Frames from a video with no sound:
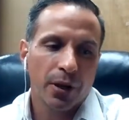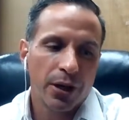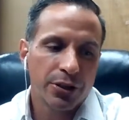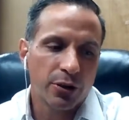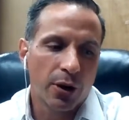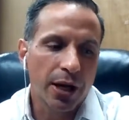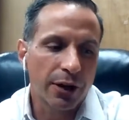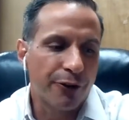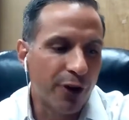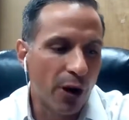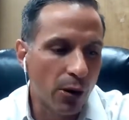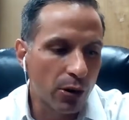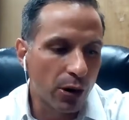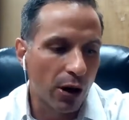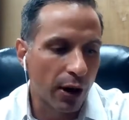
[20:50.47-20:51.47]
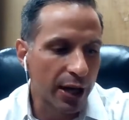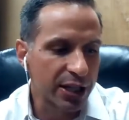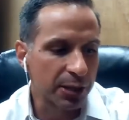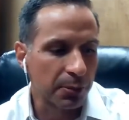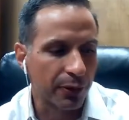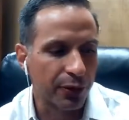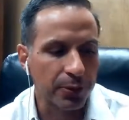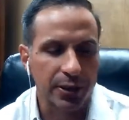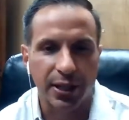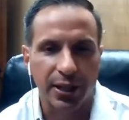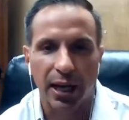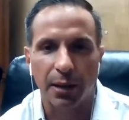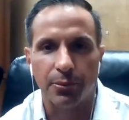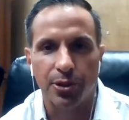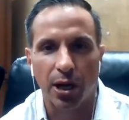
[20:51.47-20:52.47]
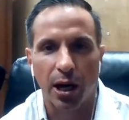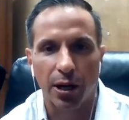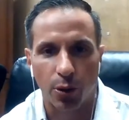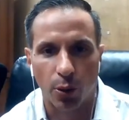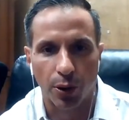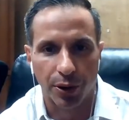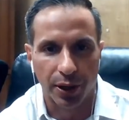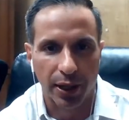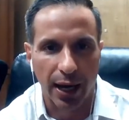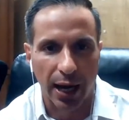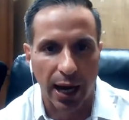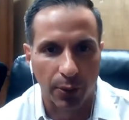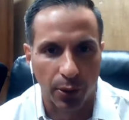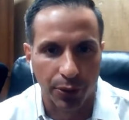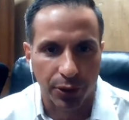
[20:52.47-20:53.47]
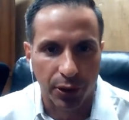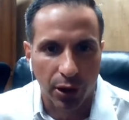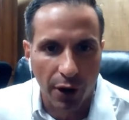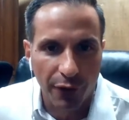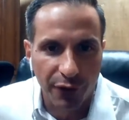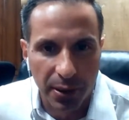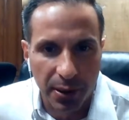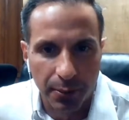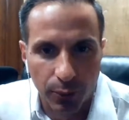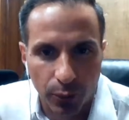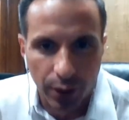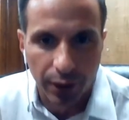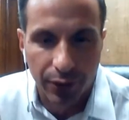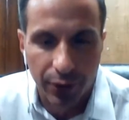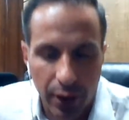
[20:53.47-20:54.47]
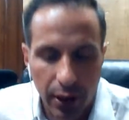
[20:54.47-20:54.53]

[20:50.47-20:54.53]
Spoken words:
So I get a phone call last summer from this guy named John Gordon, the guy I wrote The Coffee Bean with.